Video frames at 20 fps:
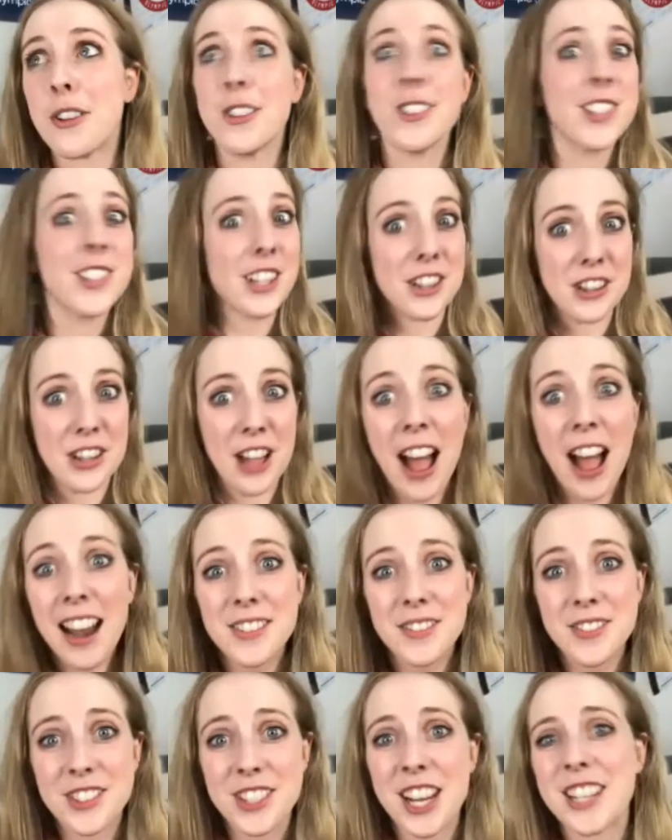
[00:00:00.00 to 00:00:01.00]
there's a lot
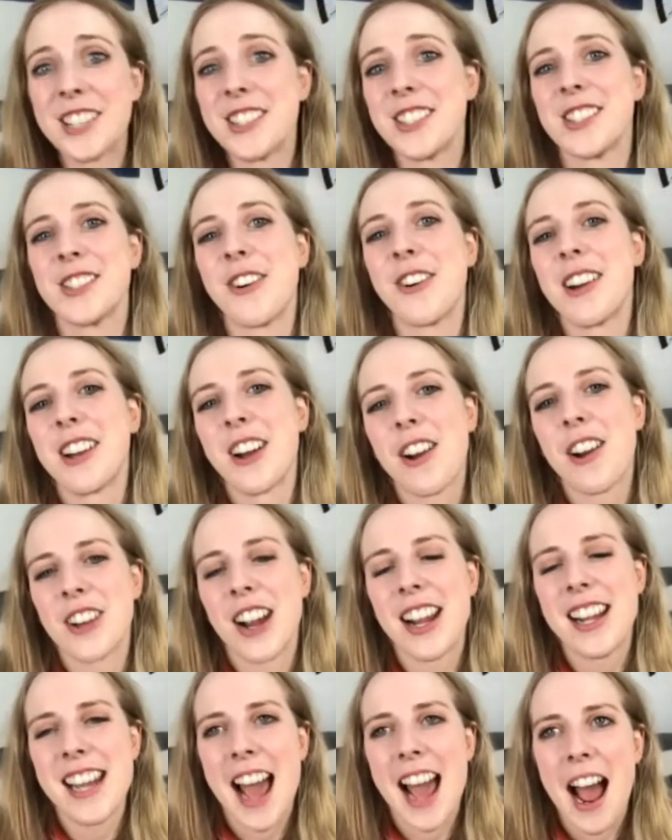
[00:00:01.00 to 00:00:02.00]
of changes going on
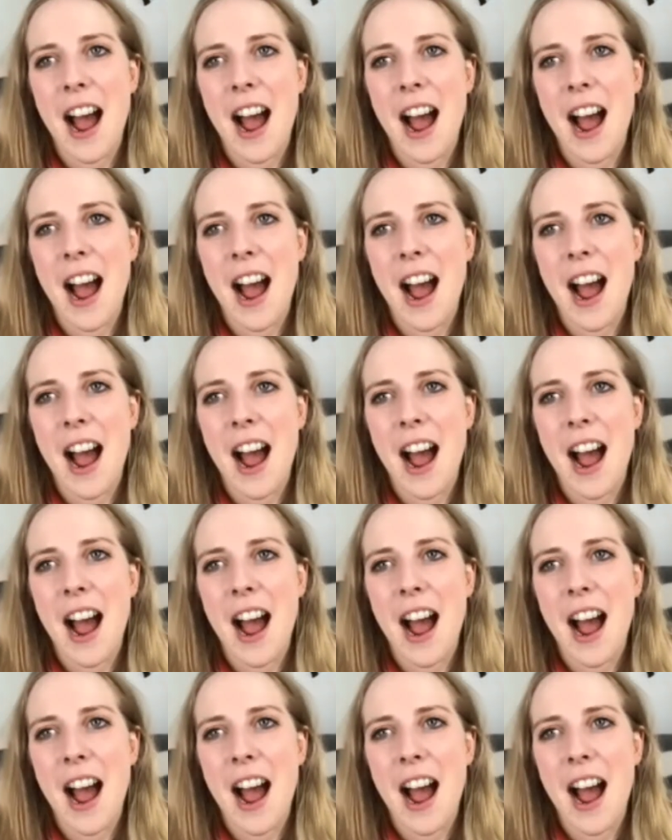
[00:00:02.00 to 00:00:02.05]
right now.